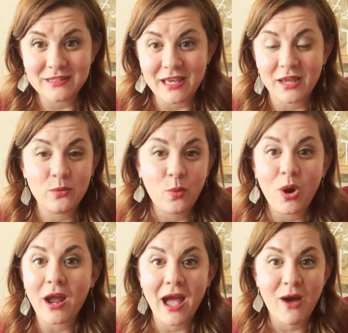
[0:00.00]
day and
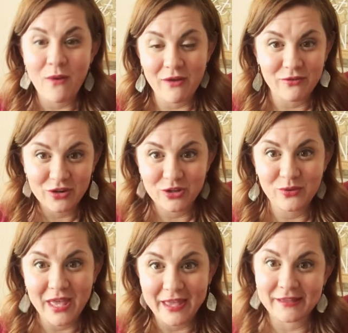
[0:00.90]
work however you
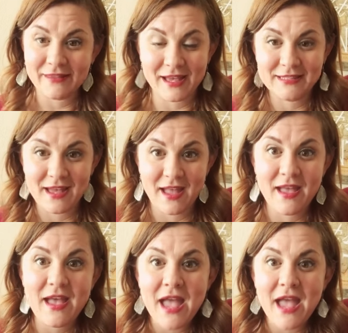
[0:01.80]
can that day.